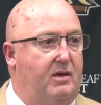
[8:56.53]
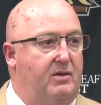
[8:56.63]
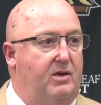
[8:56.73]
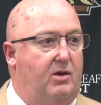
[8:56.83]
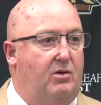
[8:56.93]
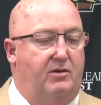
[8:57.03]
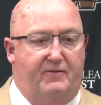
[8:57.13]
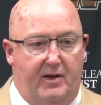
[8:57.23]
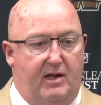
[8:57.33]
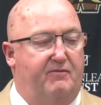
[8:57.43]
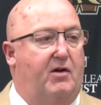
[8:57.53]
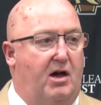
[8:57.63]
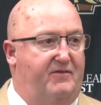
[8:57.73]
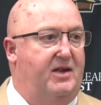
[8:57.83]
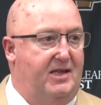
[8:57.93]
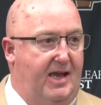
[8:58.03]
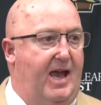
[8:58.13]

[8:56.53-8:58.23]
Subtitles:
You know, you feel involved in the